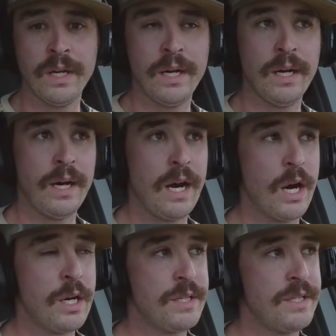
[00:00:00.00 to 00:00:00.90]
Uh,
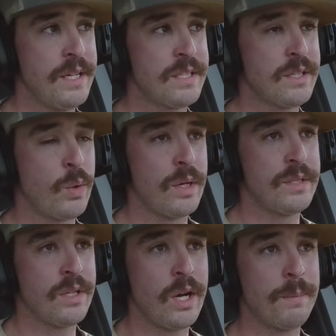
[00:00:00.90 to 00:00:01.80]
our Discord,
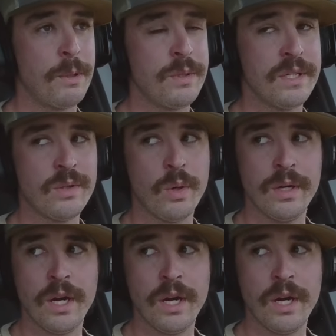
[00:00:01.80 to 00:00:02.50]
talking about Discord,